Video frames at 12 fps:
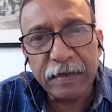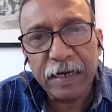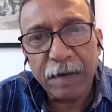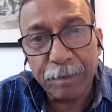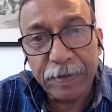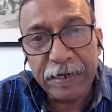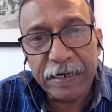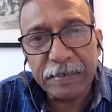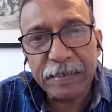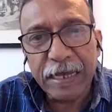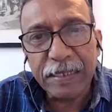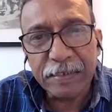companies
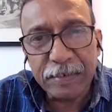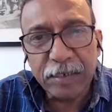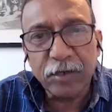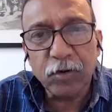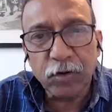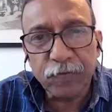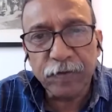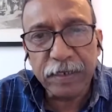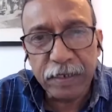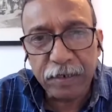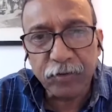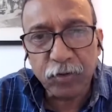and CEOs for the
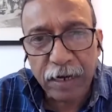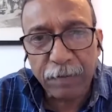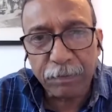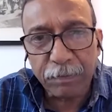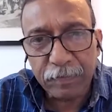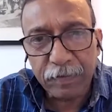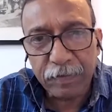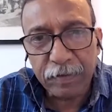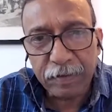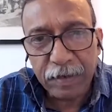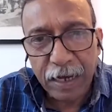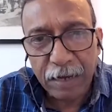year to come.
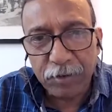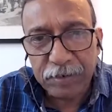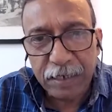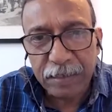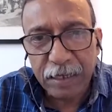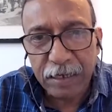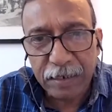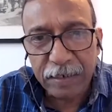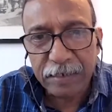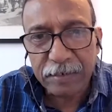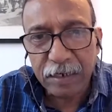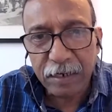I'm not saying they
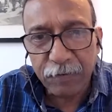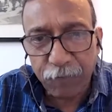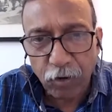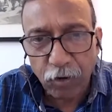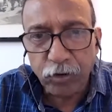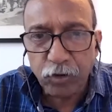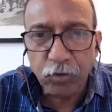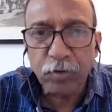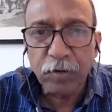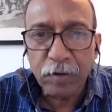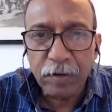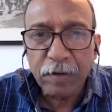necessarily followed you,
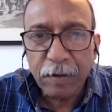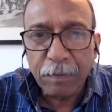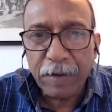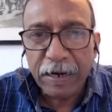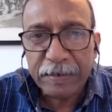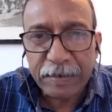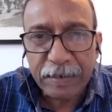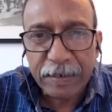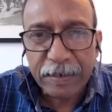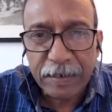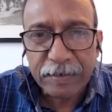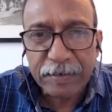but
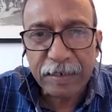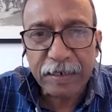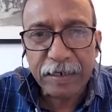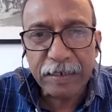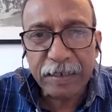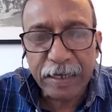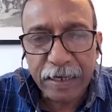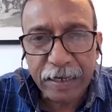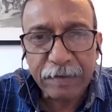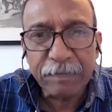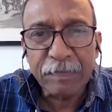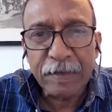certainly they
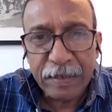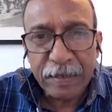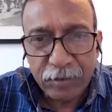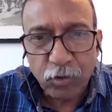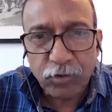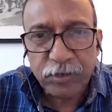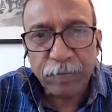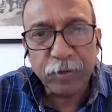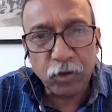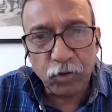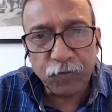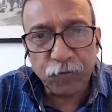took some
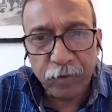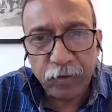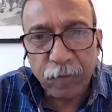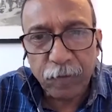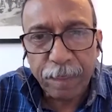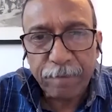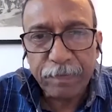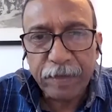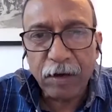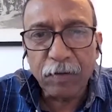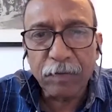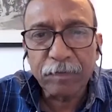cues from you.
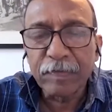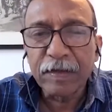Now,